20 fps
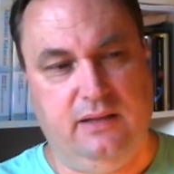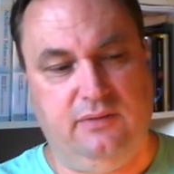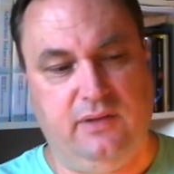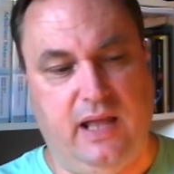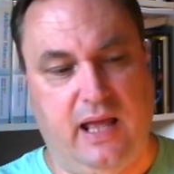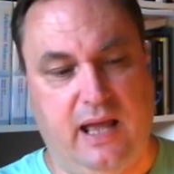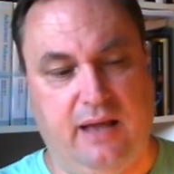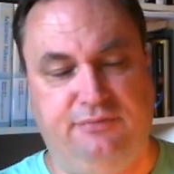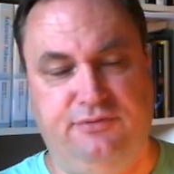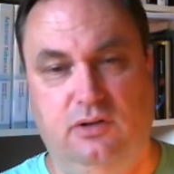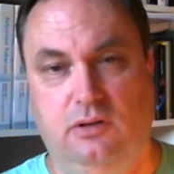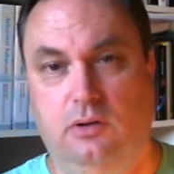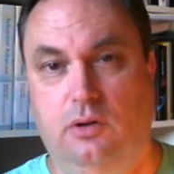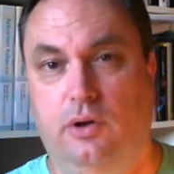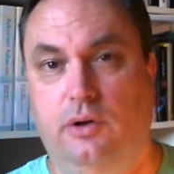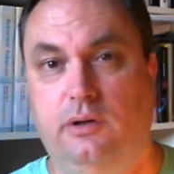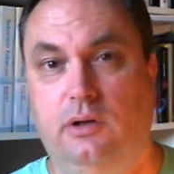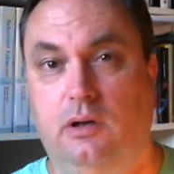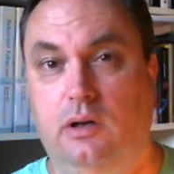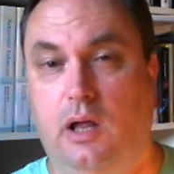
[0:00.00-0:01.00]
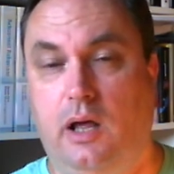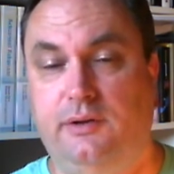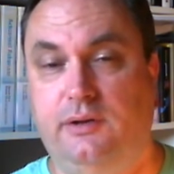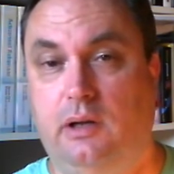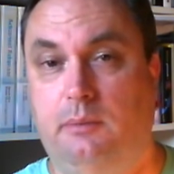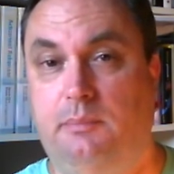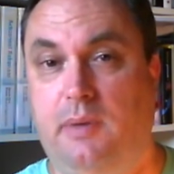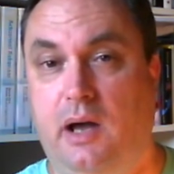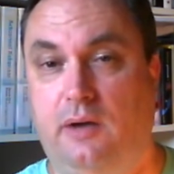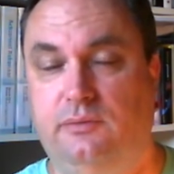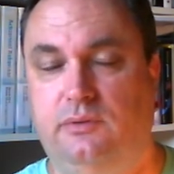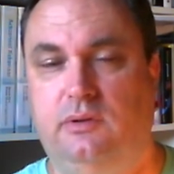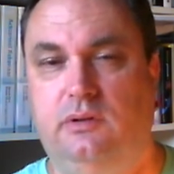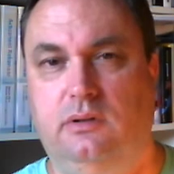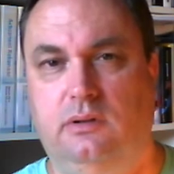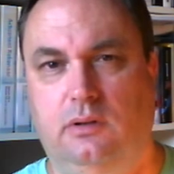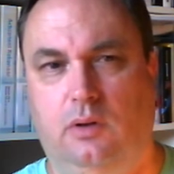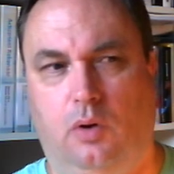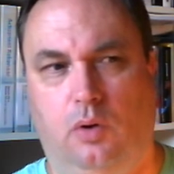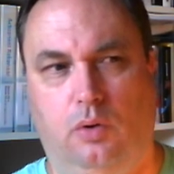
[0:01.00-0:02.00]
They have to learn a lot about
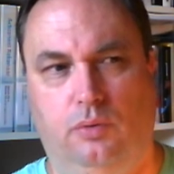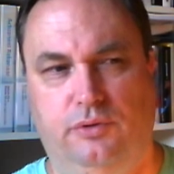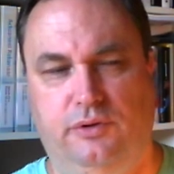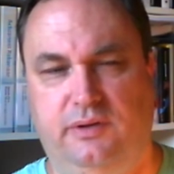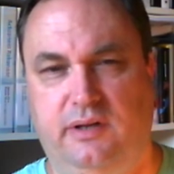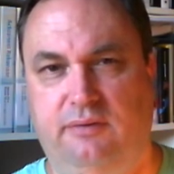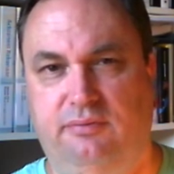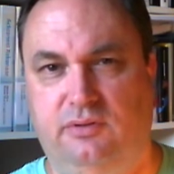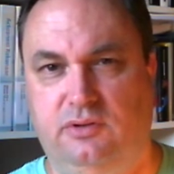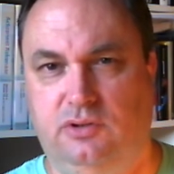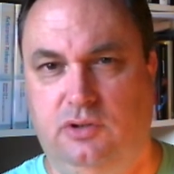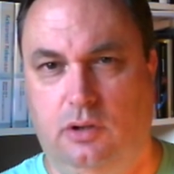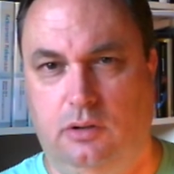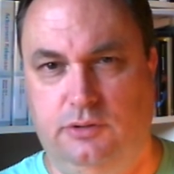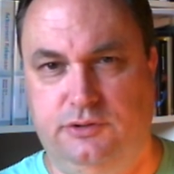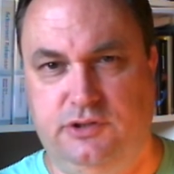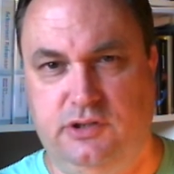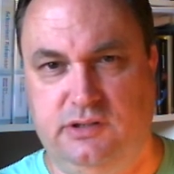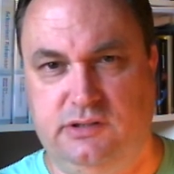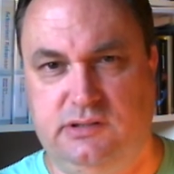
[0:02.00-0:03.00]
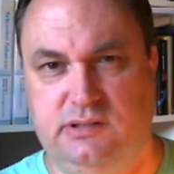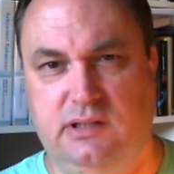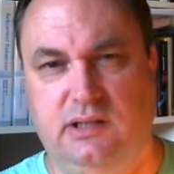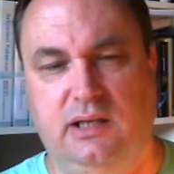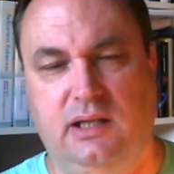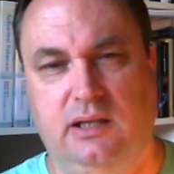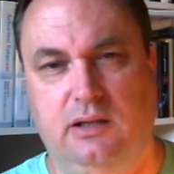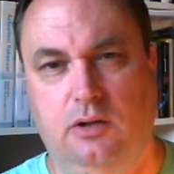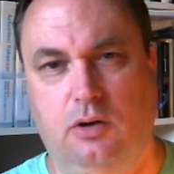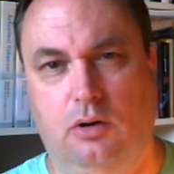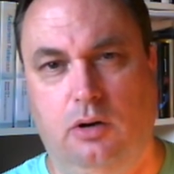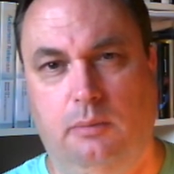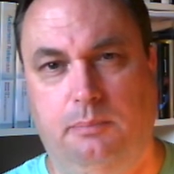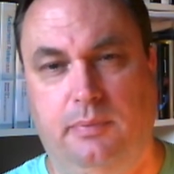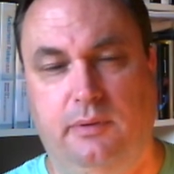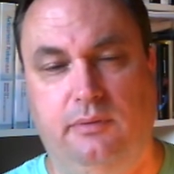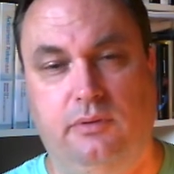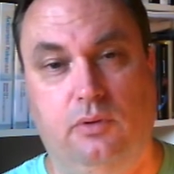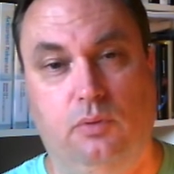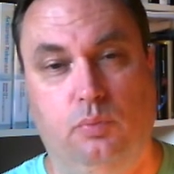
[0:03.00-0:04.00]
all the different cultures in
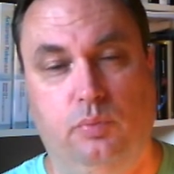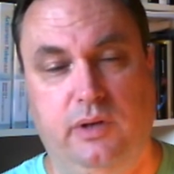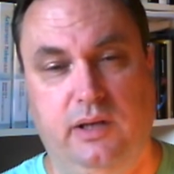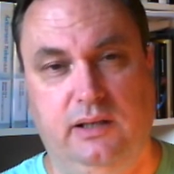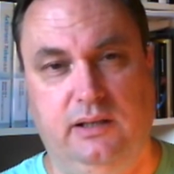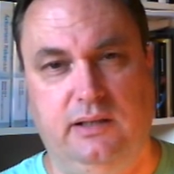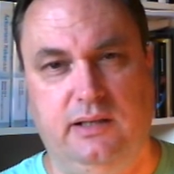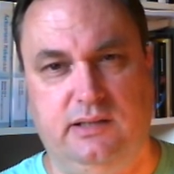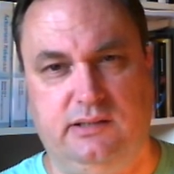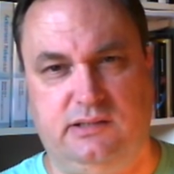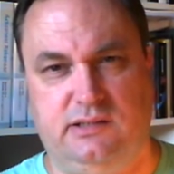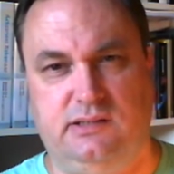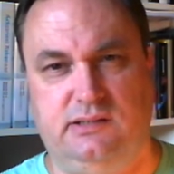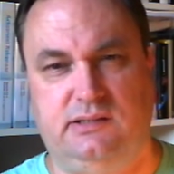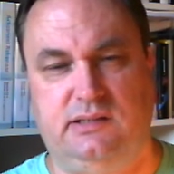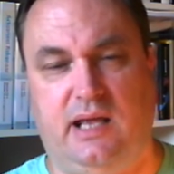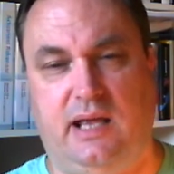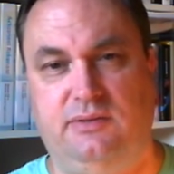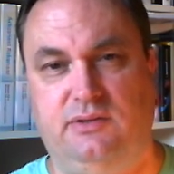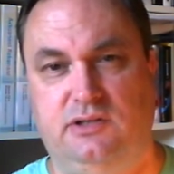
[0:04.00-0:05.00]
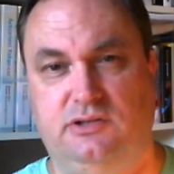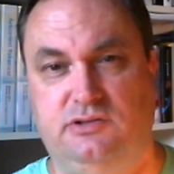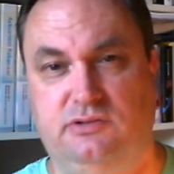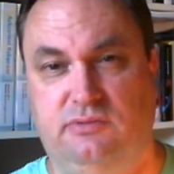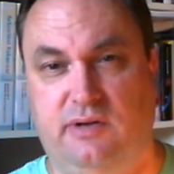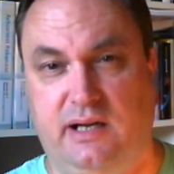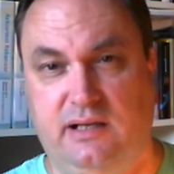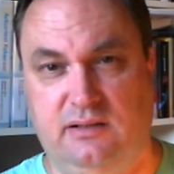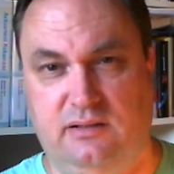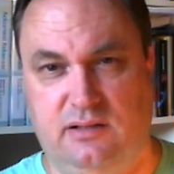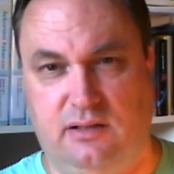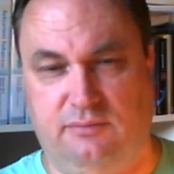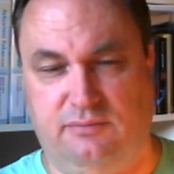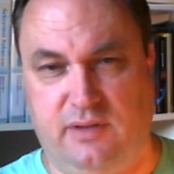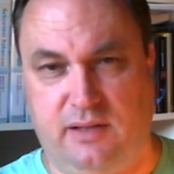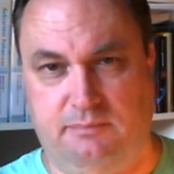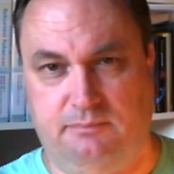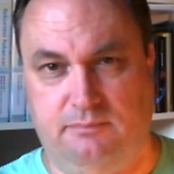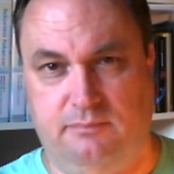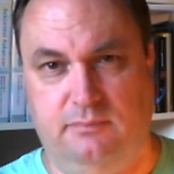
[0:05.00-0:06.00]
Europe, the weaknesses and the strength of
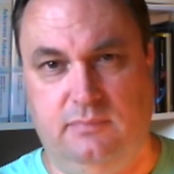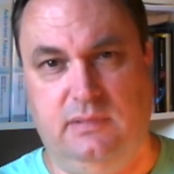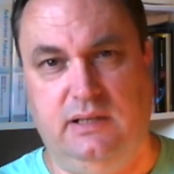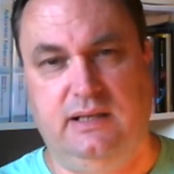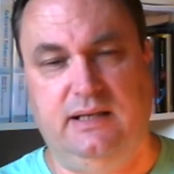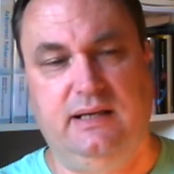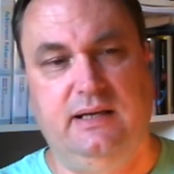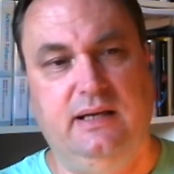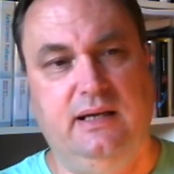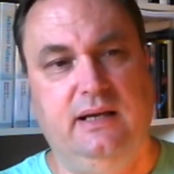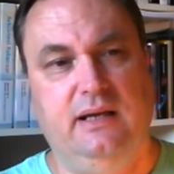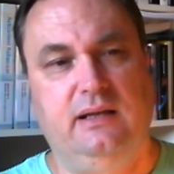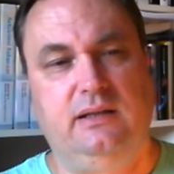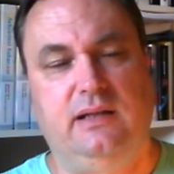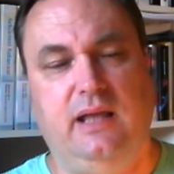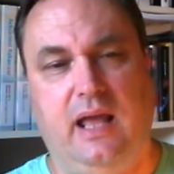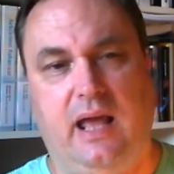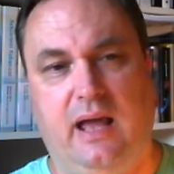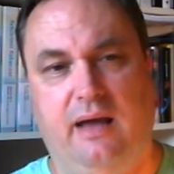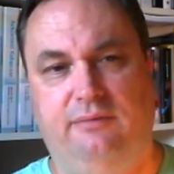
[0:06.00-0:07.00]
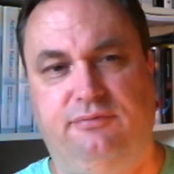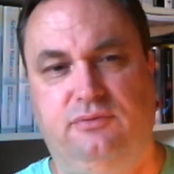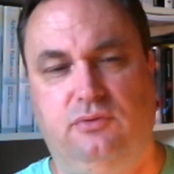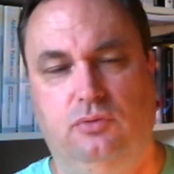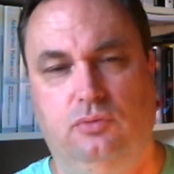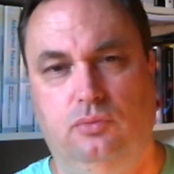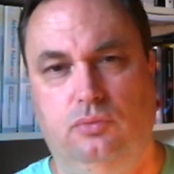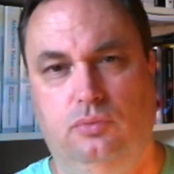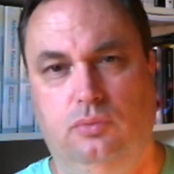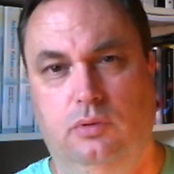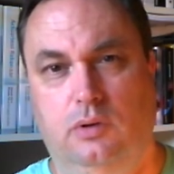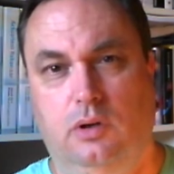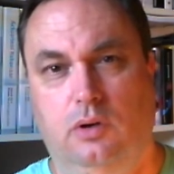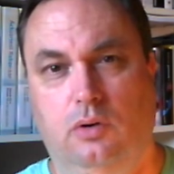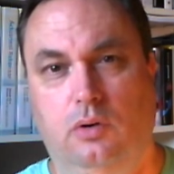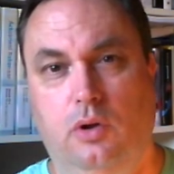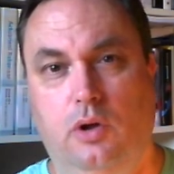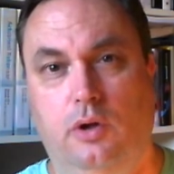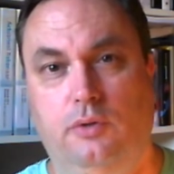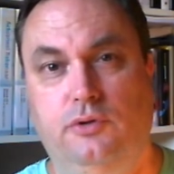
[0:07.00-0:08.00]
them. They have to
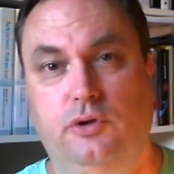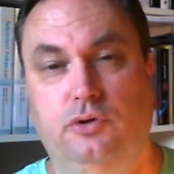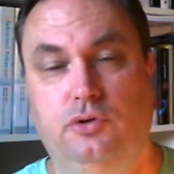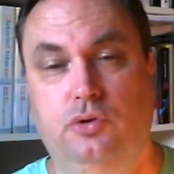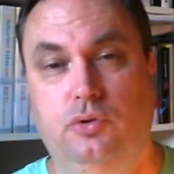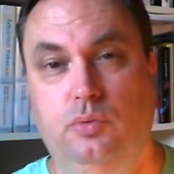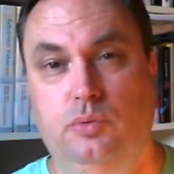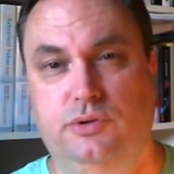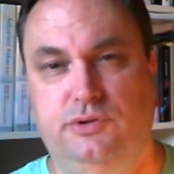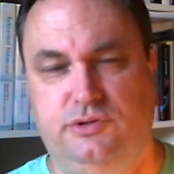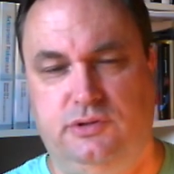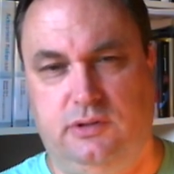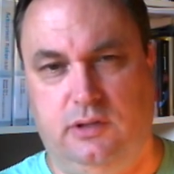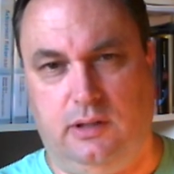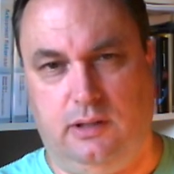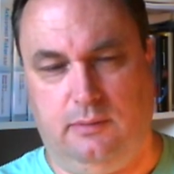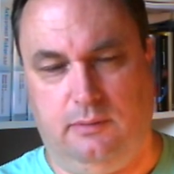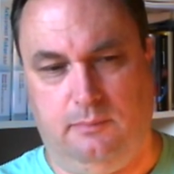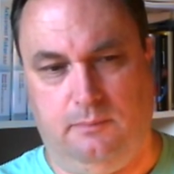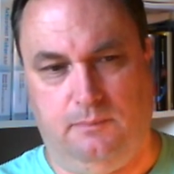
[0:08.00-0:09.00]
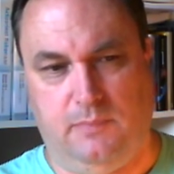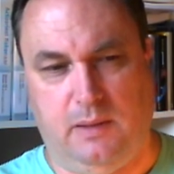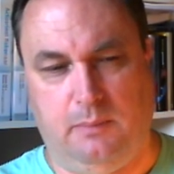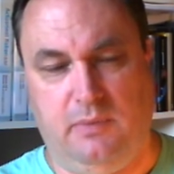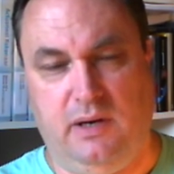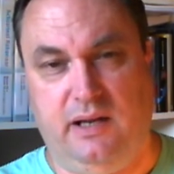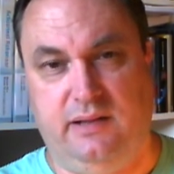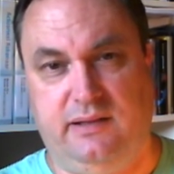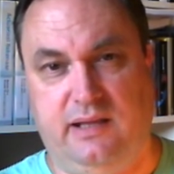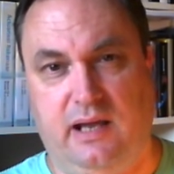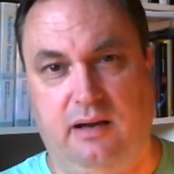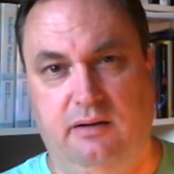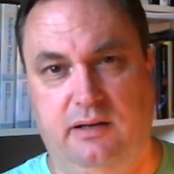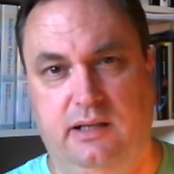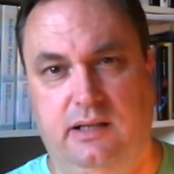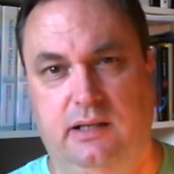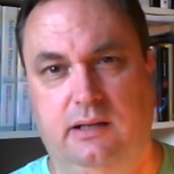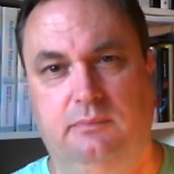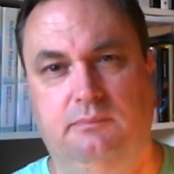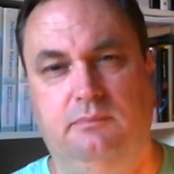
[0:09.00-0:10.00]
learn the newest
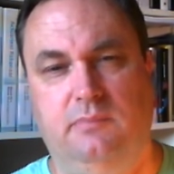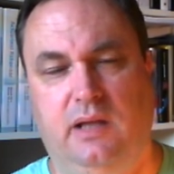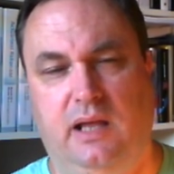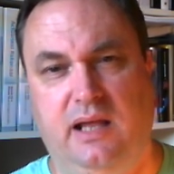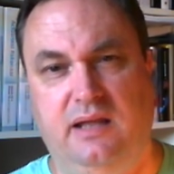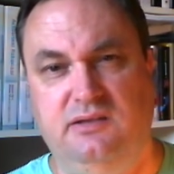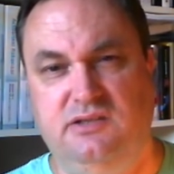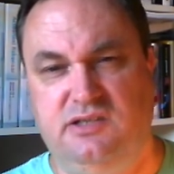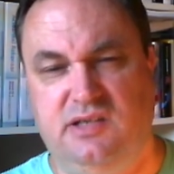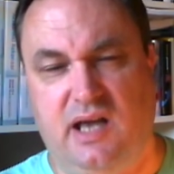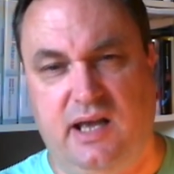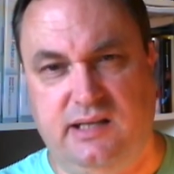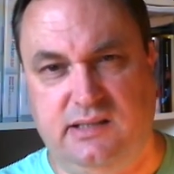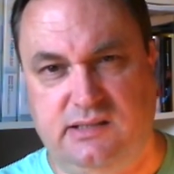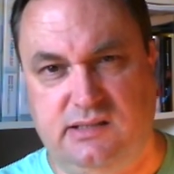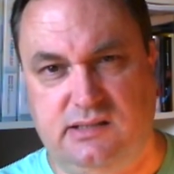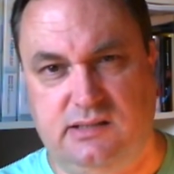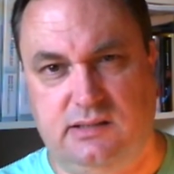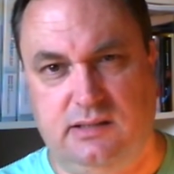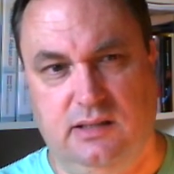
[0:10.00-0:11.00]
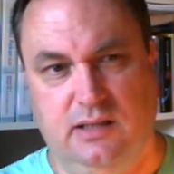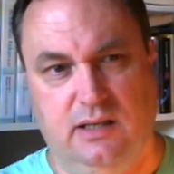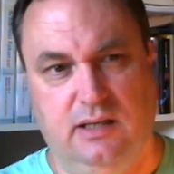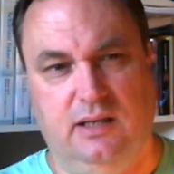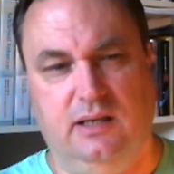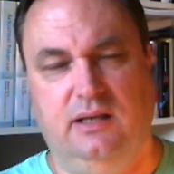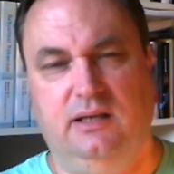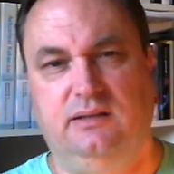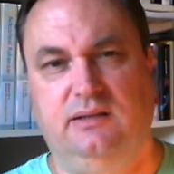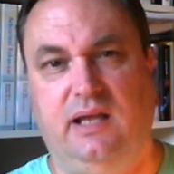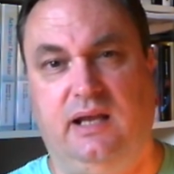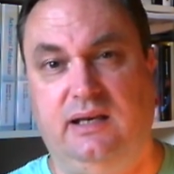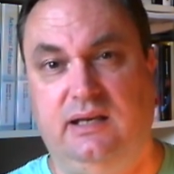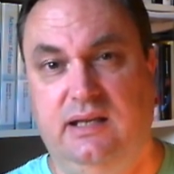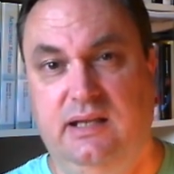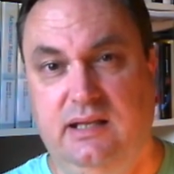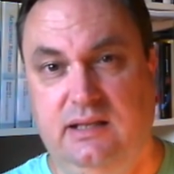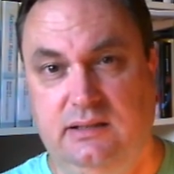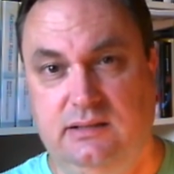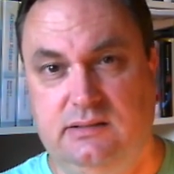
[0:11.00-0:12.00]
military insights,
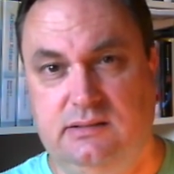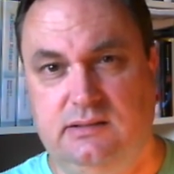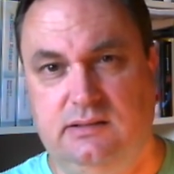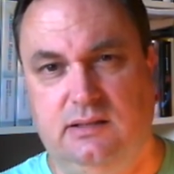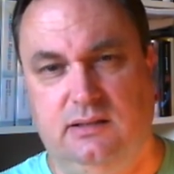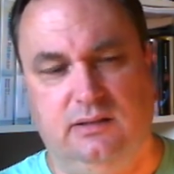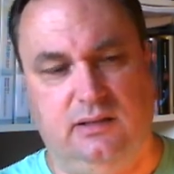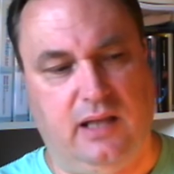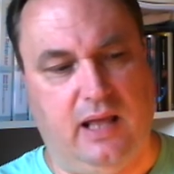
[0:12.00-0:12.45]
techniques.